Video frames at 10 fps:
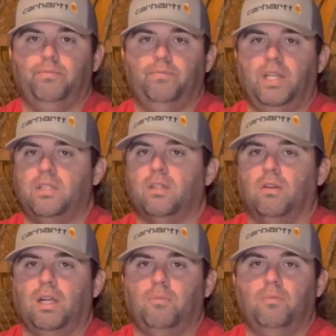
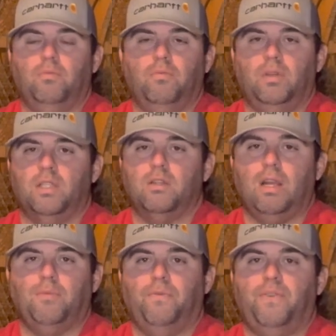Instagram and
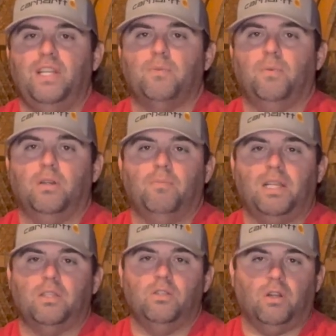Facebook
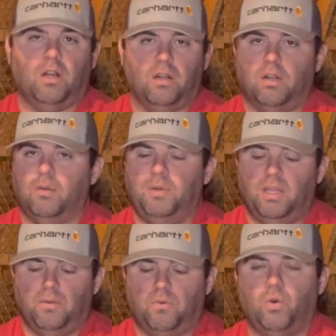Messenger are going to be
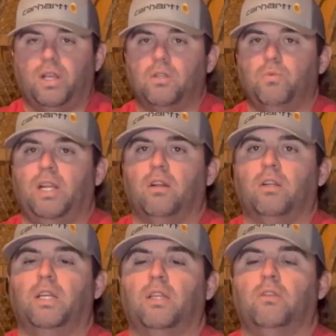the quickest way you're
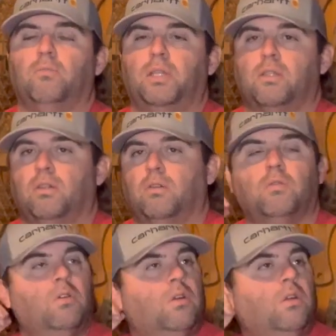going to get to me. So
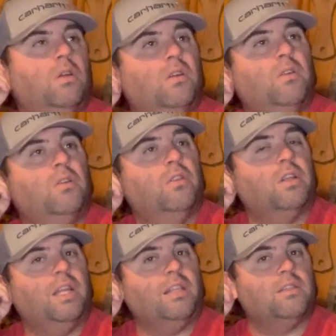
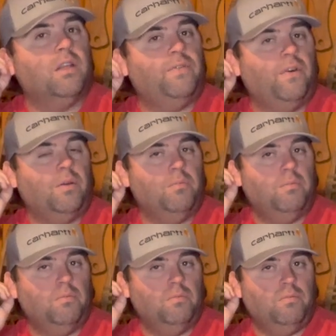look that stuff up
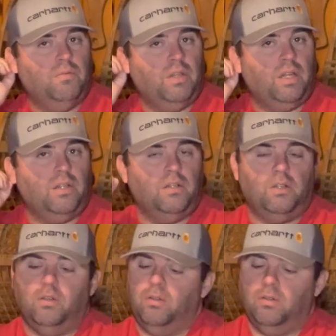and
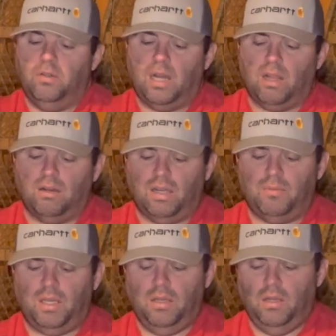then holler at me.